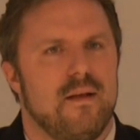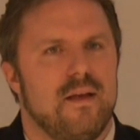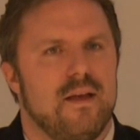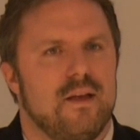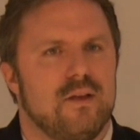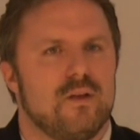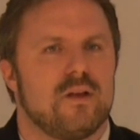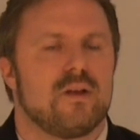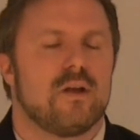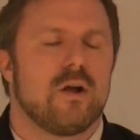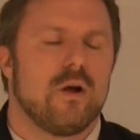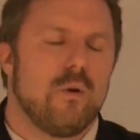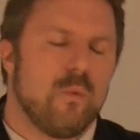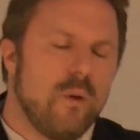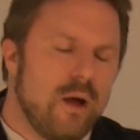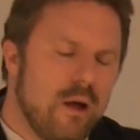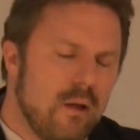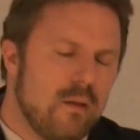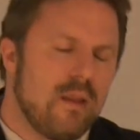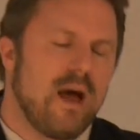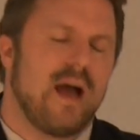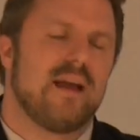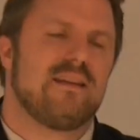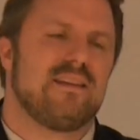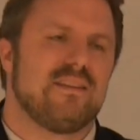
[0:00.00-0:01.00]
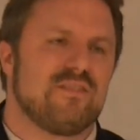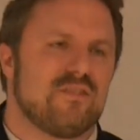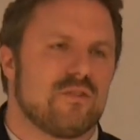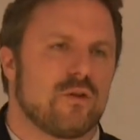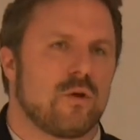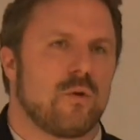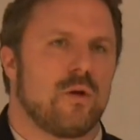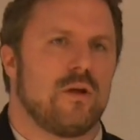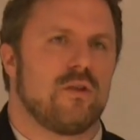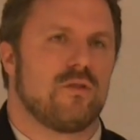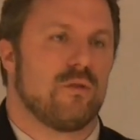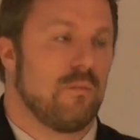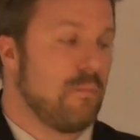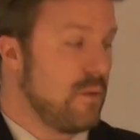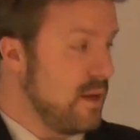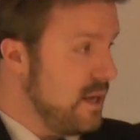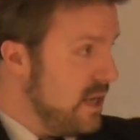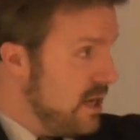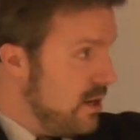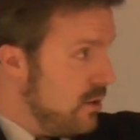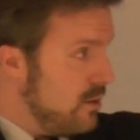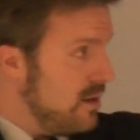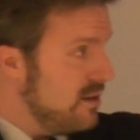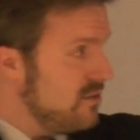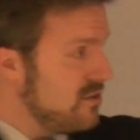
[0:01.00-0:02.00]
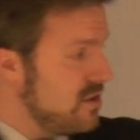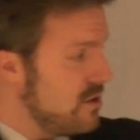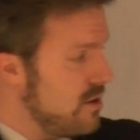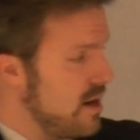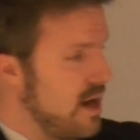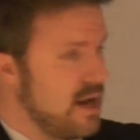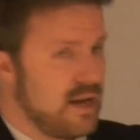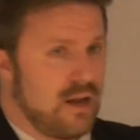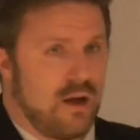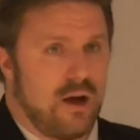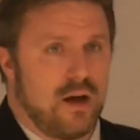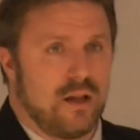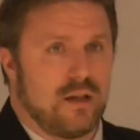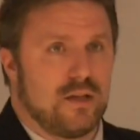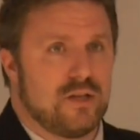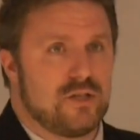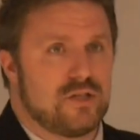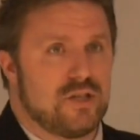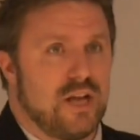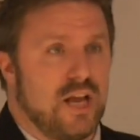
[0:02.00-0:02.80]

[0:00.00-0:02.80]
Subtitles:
You can go, well, I disagree with them, but here is their ideology.